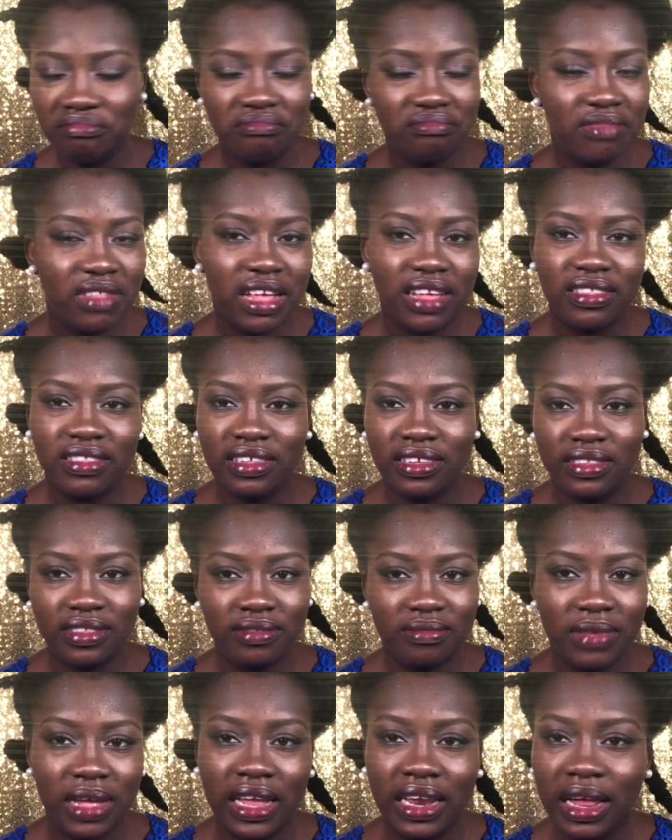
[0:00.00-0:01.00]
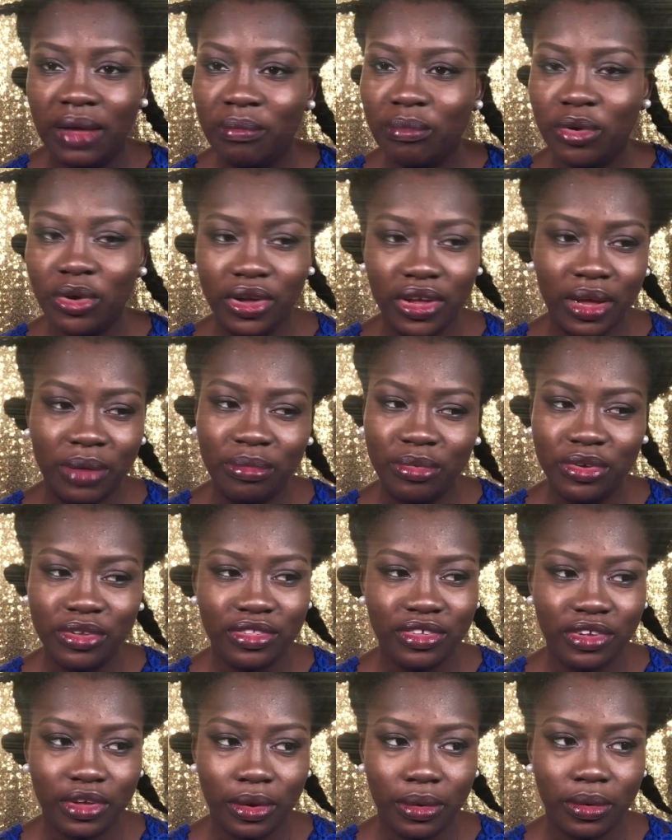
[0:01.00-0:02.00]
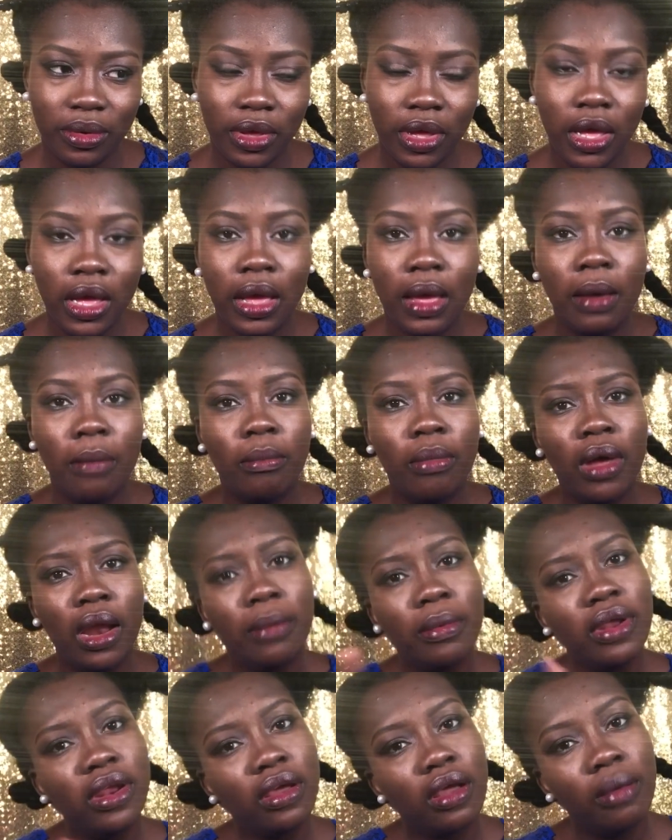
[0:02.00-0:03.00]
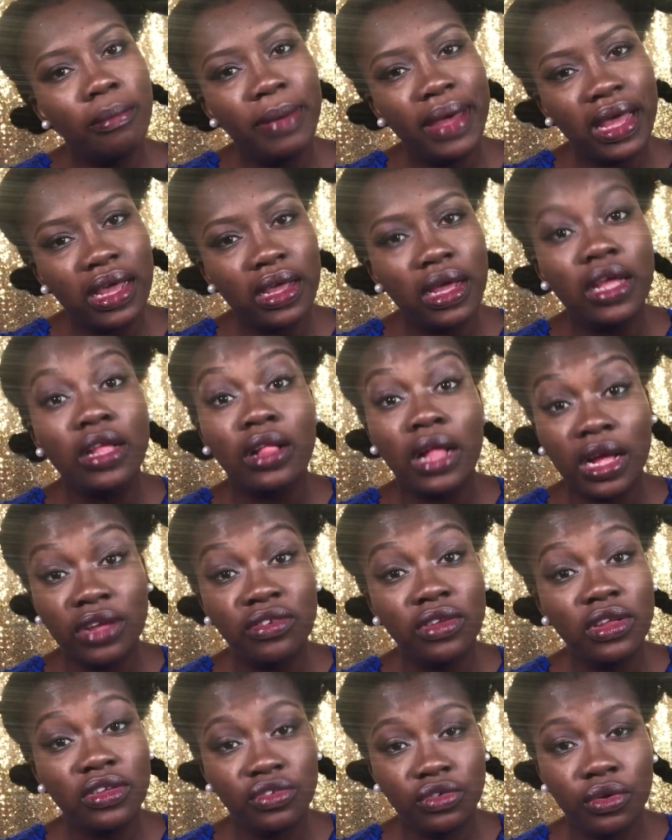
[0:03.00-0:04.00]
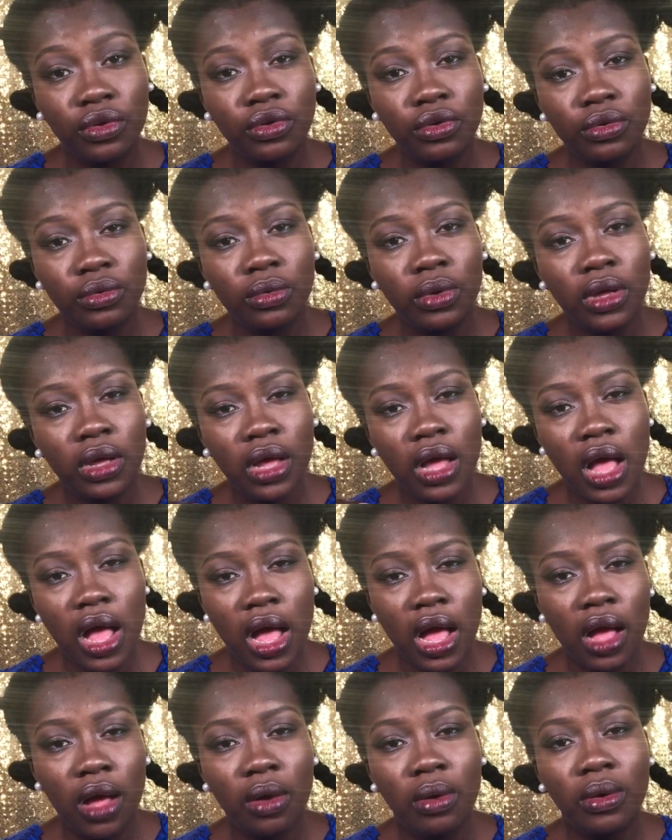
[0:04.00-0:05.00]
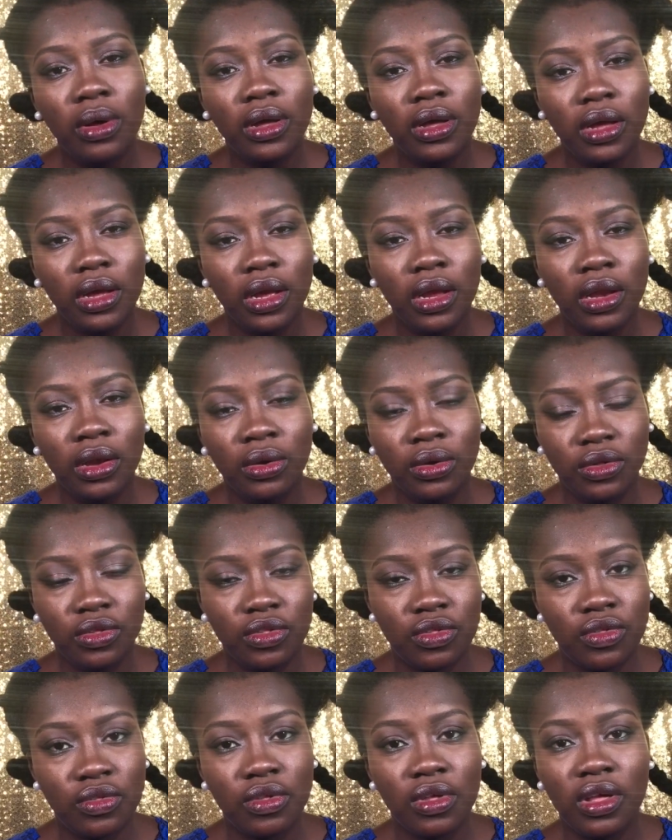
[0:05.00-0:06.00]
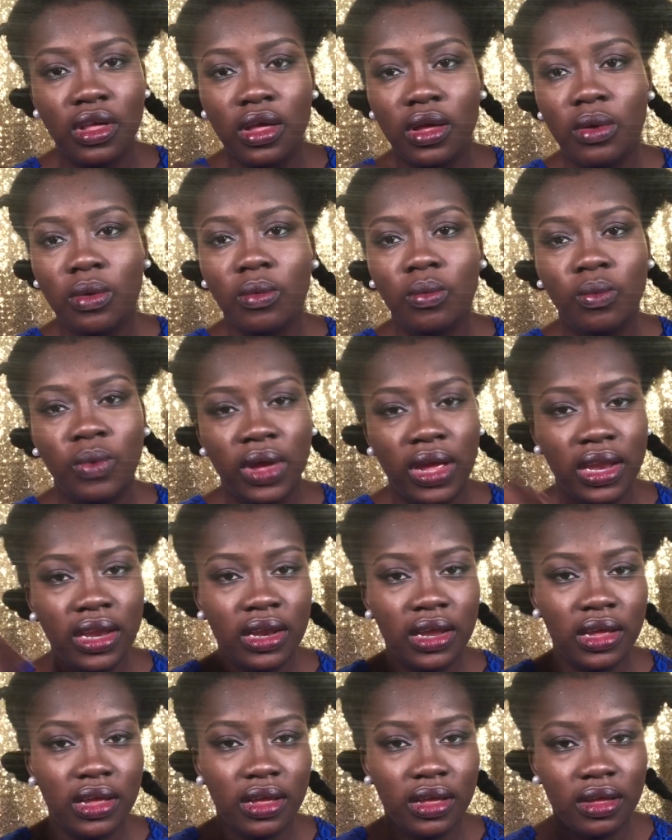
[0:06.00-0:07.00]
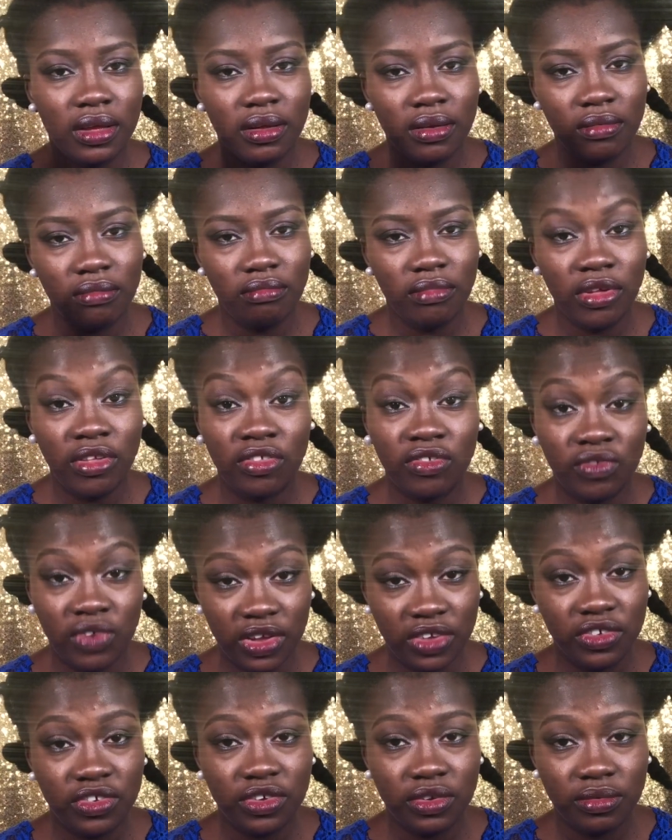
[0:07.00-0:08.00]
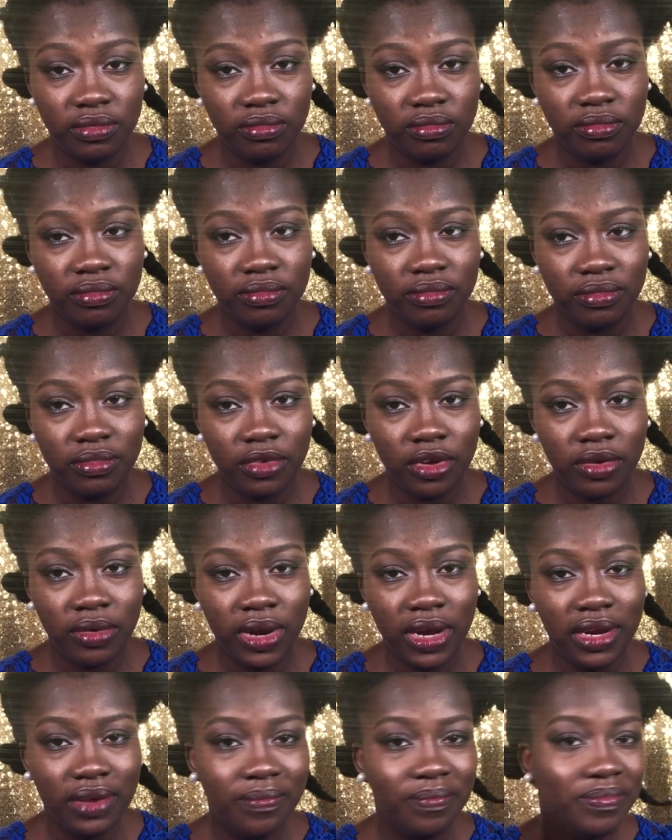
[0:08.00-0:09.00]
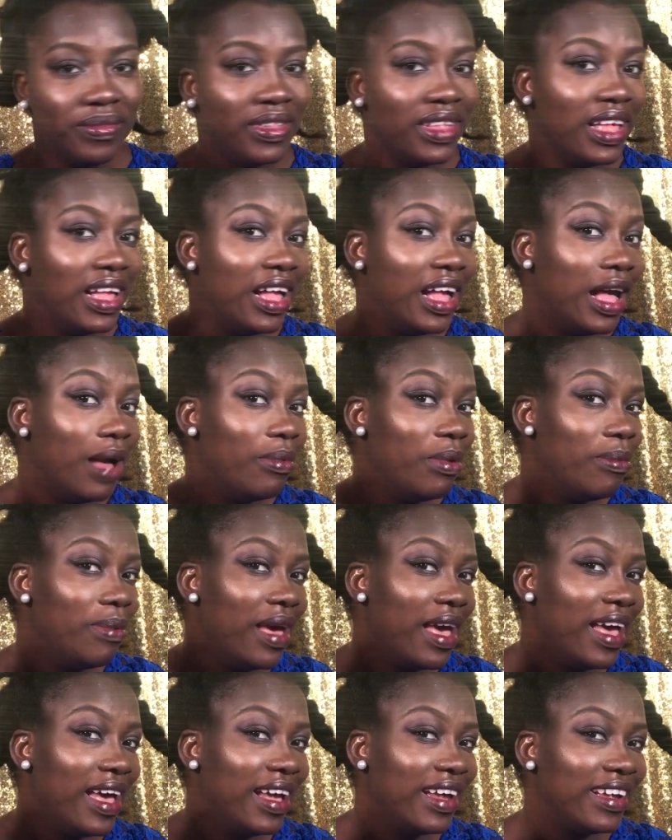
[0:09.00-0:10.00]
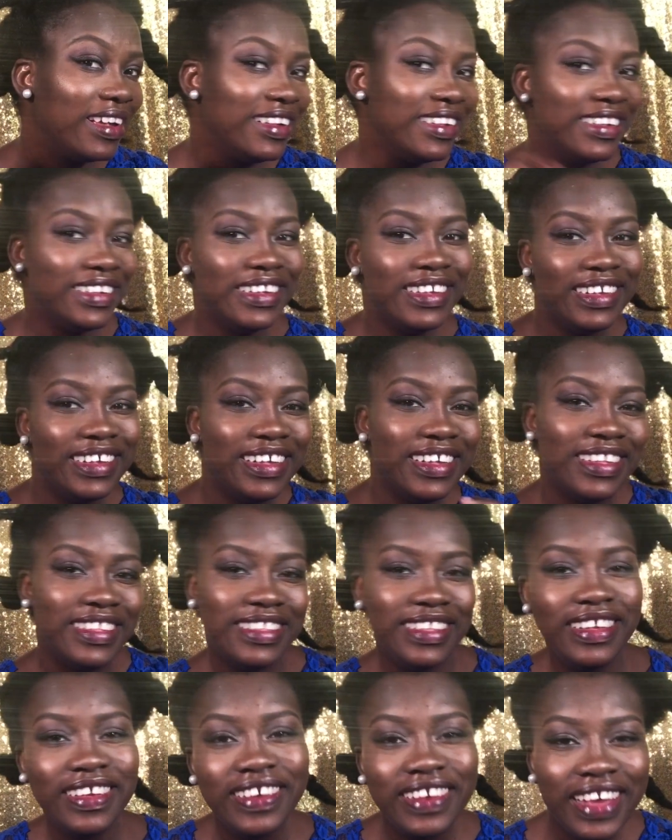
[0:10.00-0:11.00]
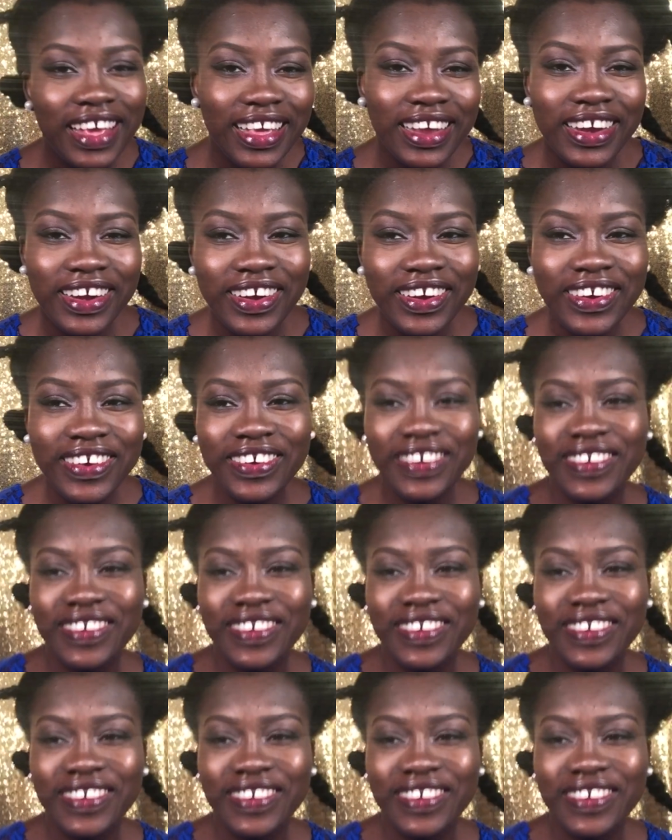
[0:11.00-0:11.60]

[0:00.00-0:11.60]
That's it, and I'm good. I'm good to go. But I'm gonna come back and actually show you how it looks when it's stretched. All right, I'll be back. See you later.